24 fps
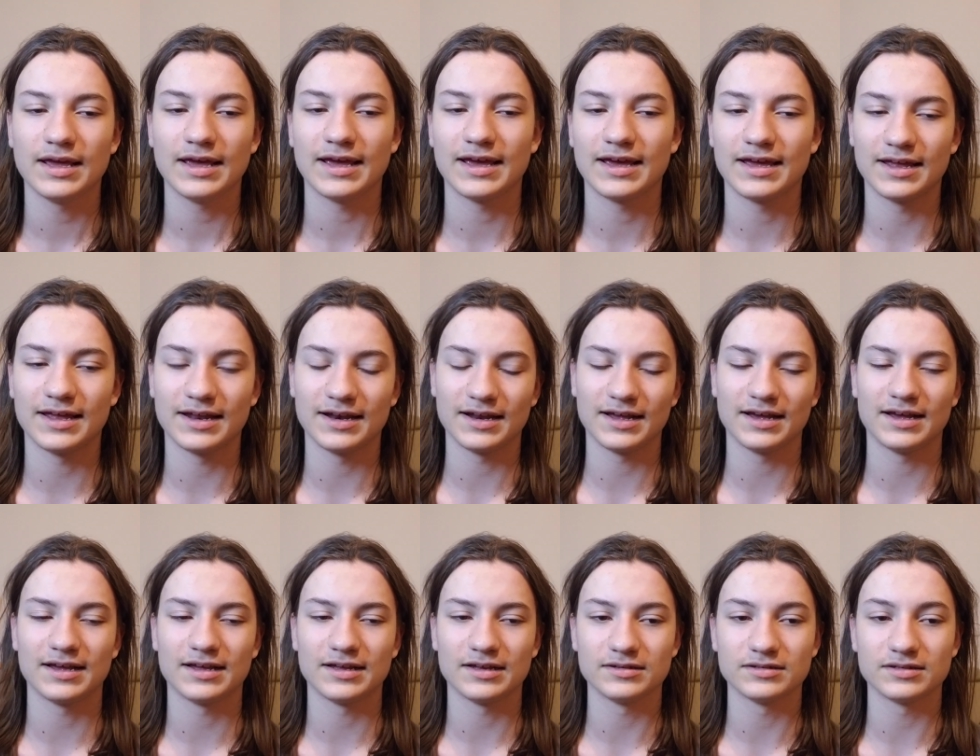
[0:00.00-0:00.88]
and
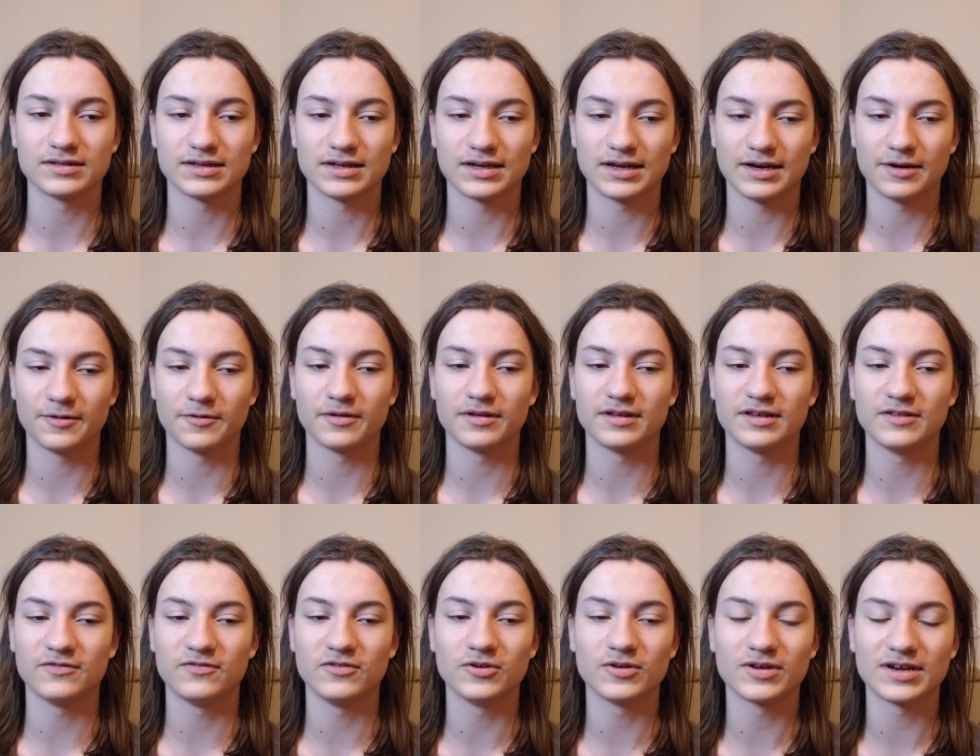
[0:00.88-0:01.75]
uh, would,
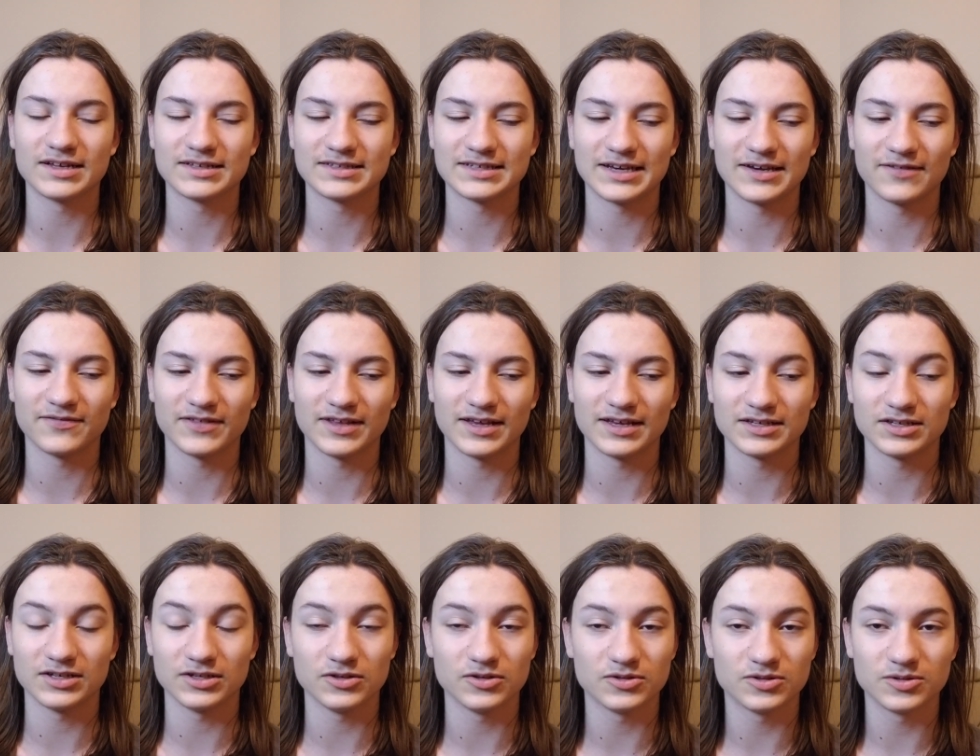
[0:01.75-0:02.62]
if you guys have like
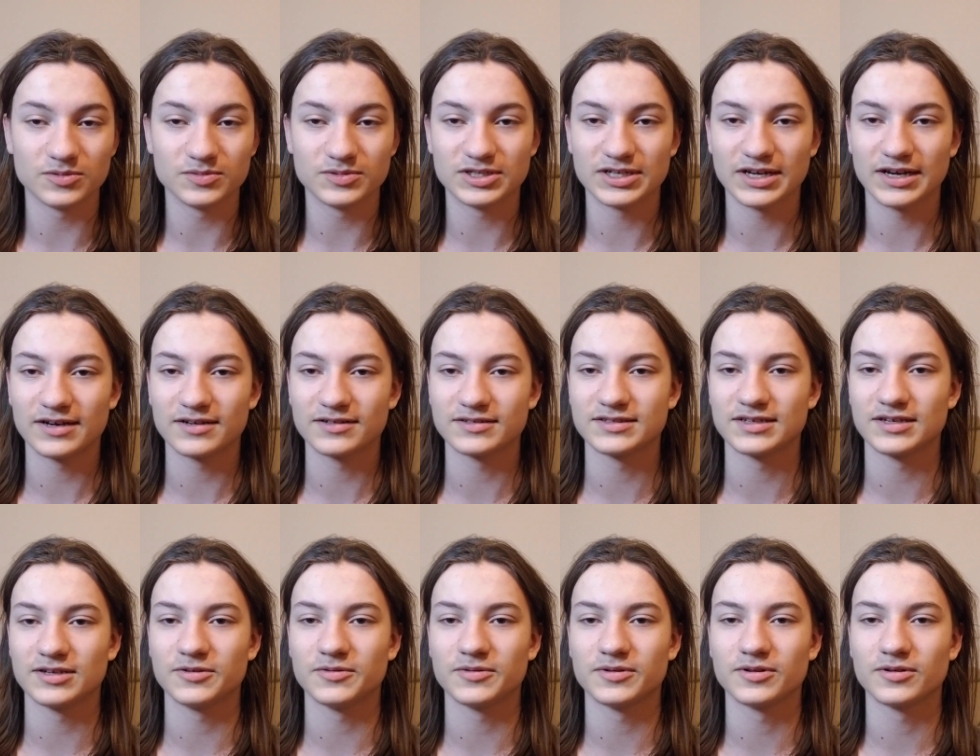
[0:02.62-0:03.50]
YouTube channels that
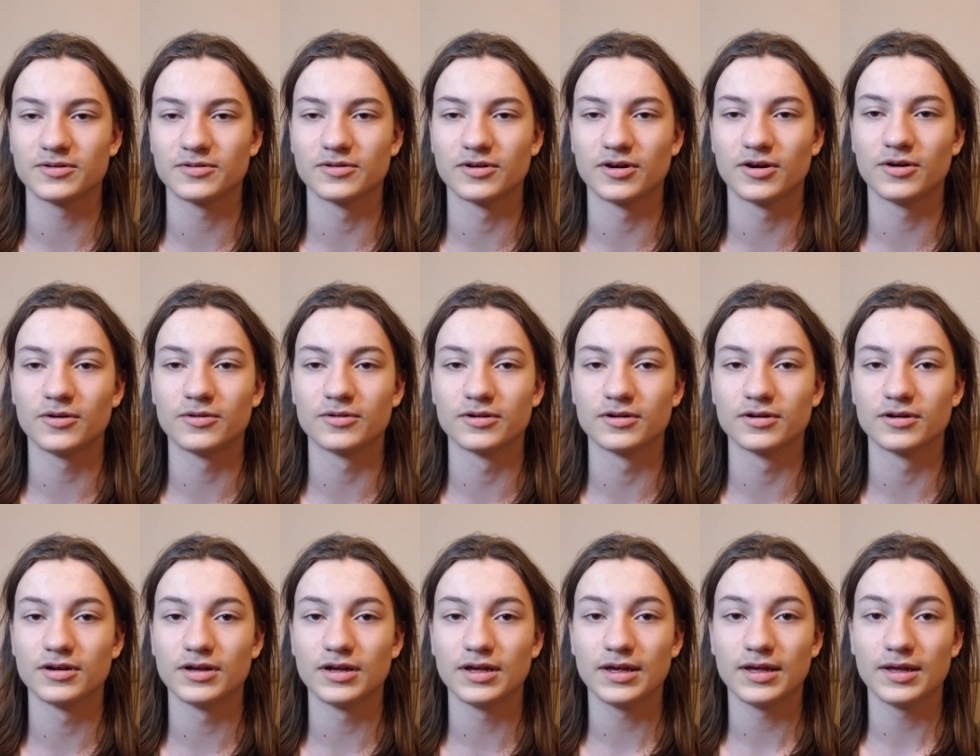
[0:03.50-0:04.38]
you want to grow or
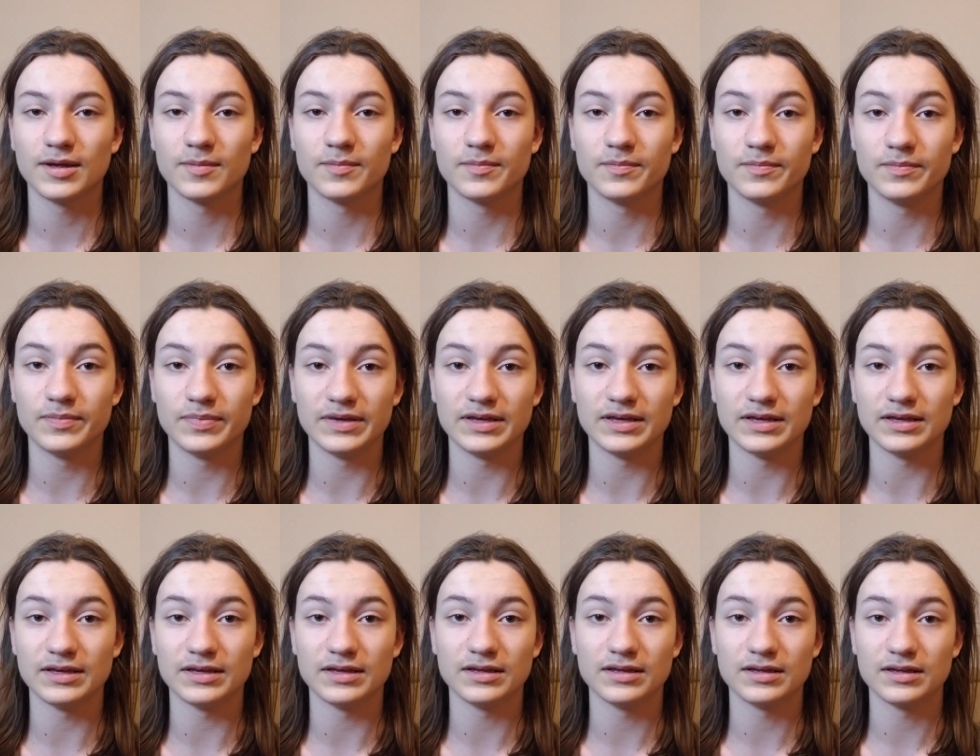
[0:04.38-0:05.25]

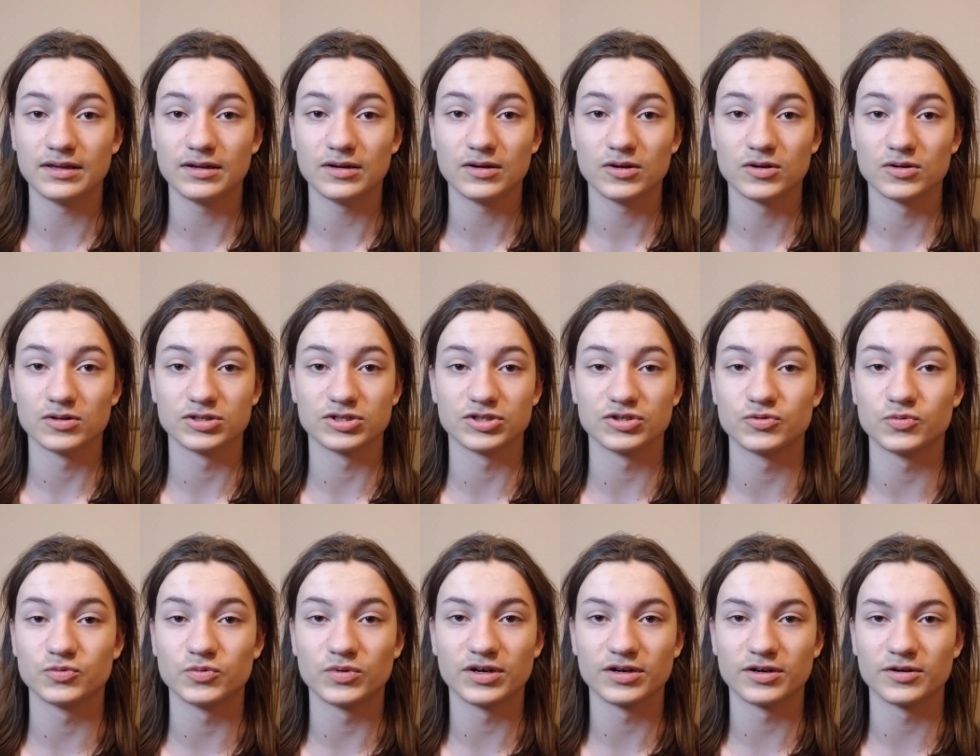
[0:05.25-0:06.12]
be, or just
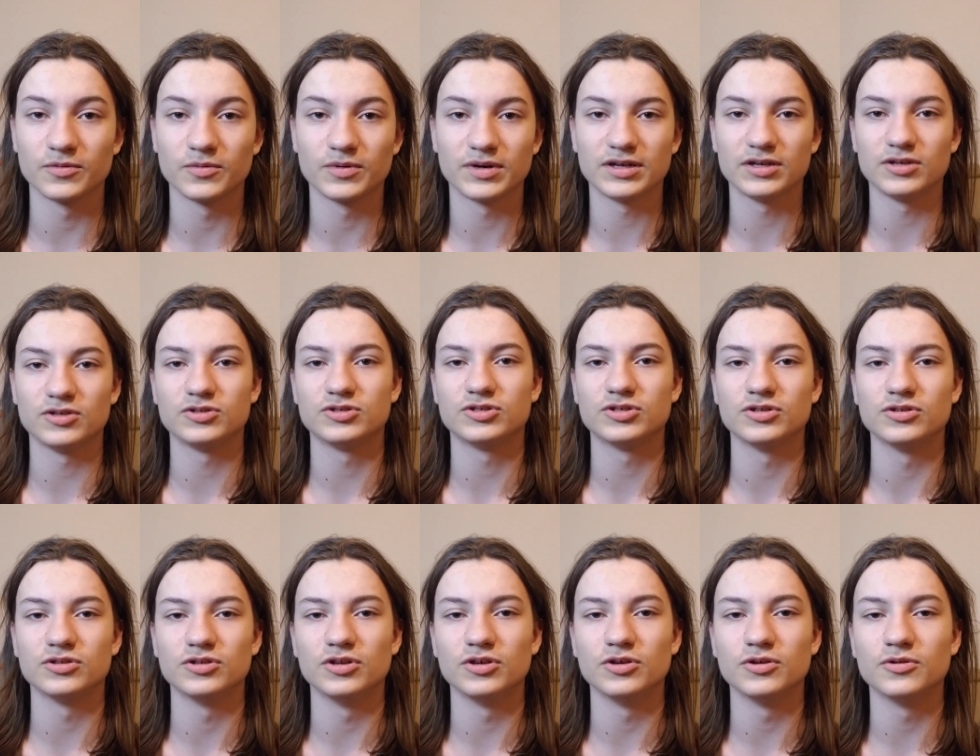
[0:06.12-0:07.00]
wonder what you
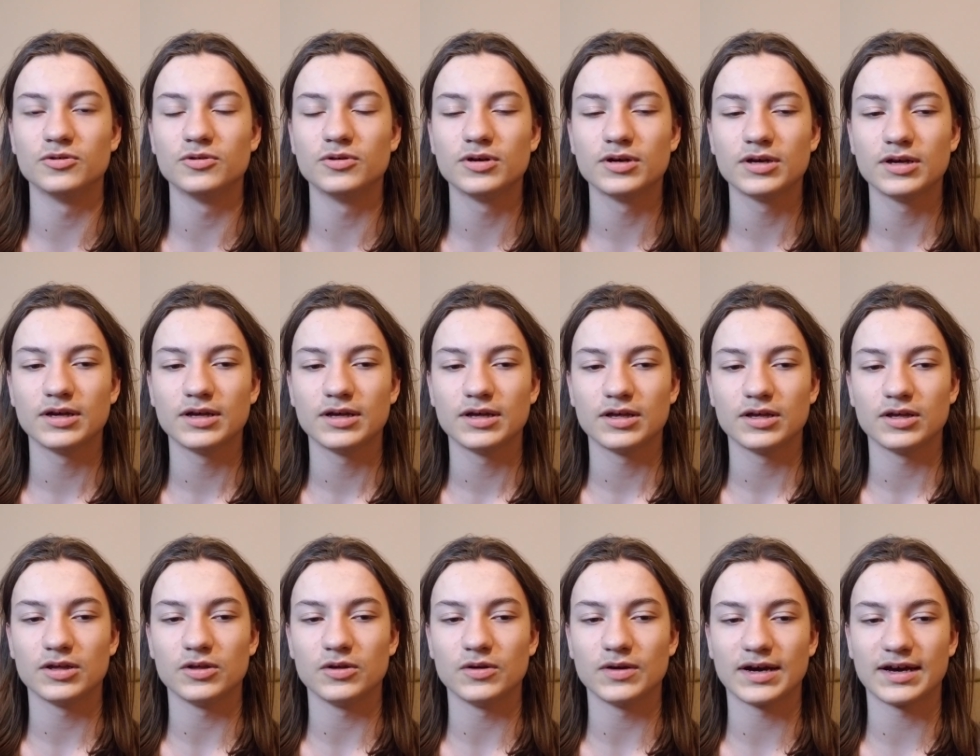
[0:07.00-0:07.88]
should do,
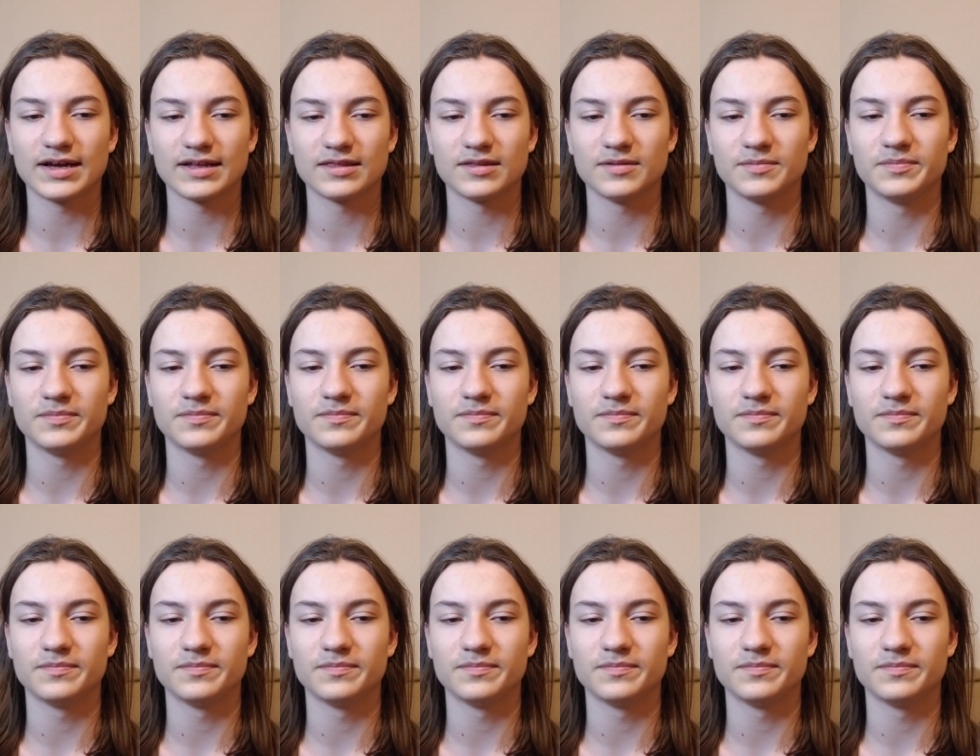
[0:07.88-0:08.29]
you have to